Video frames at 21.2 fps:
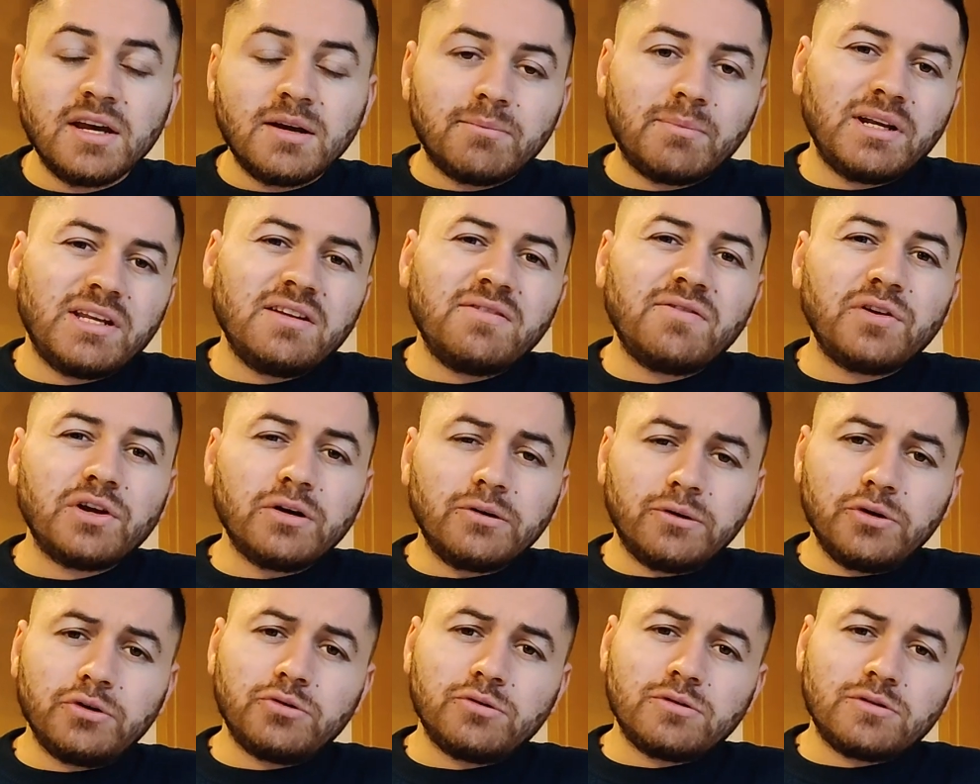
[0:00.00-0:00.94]
But if you are
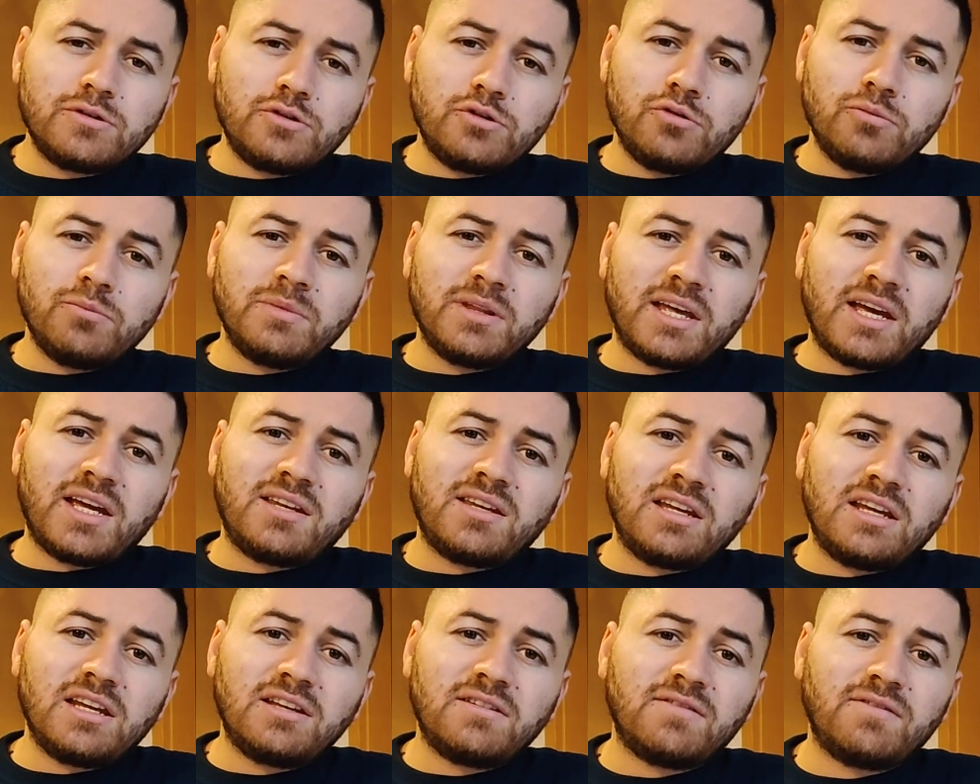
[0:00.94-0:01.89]
going to assume
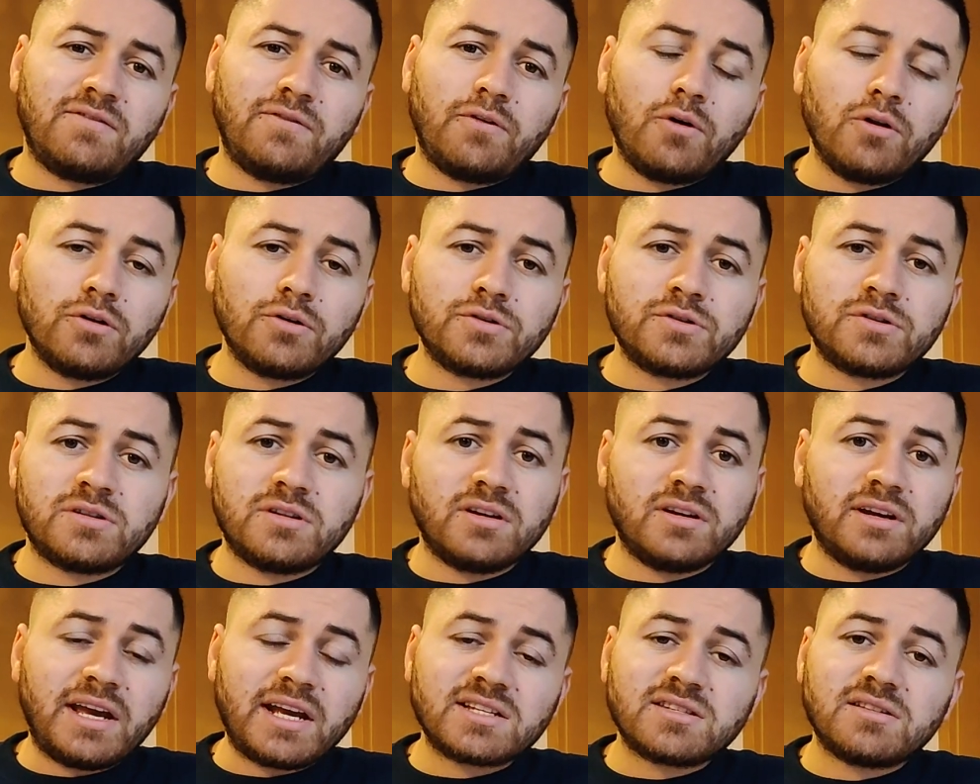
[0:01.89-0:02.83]
that it follows
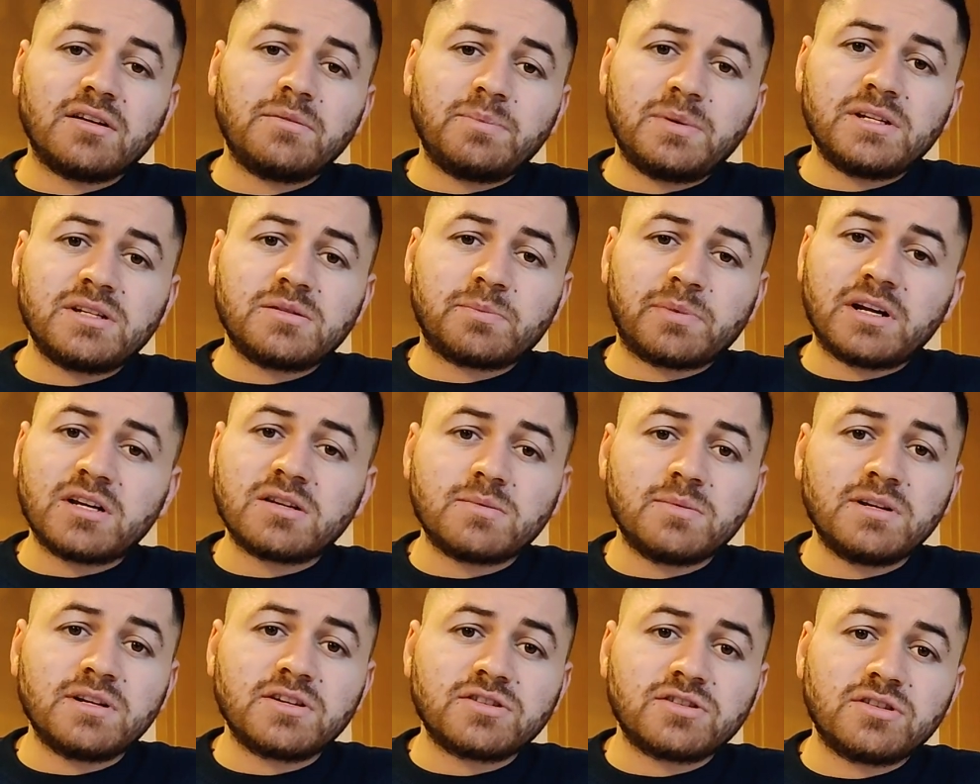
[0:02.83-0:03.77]
the XRP's price
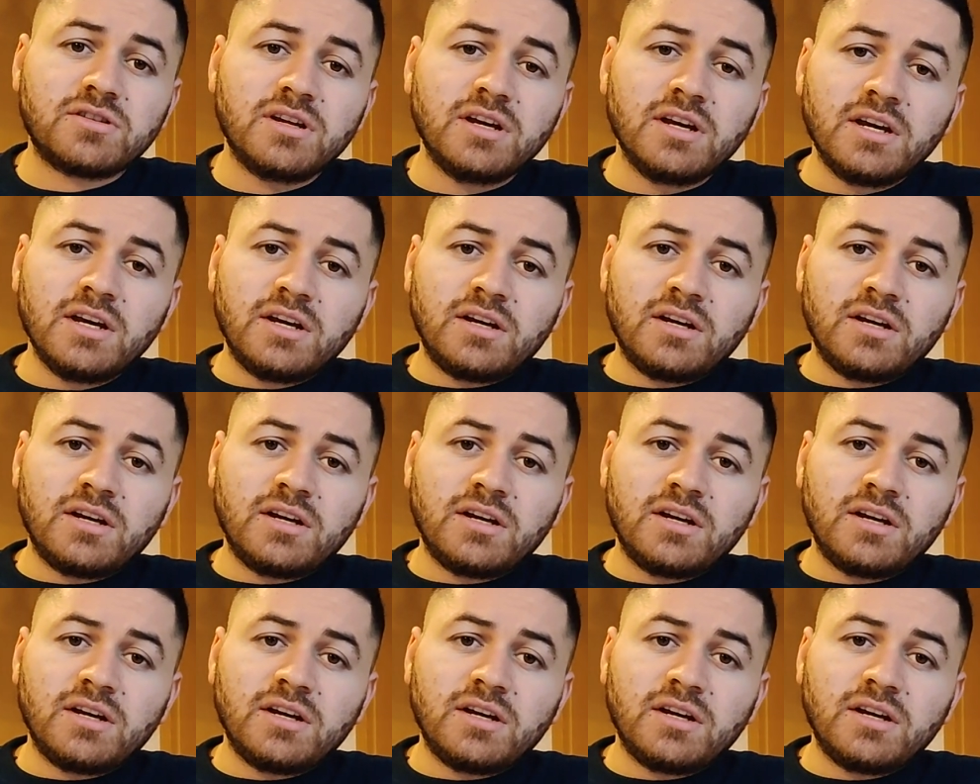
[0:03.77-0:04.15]
prediction,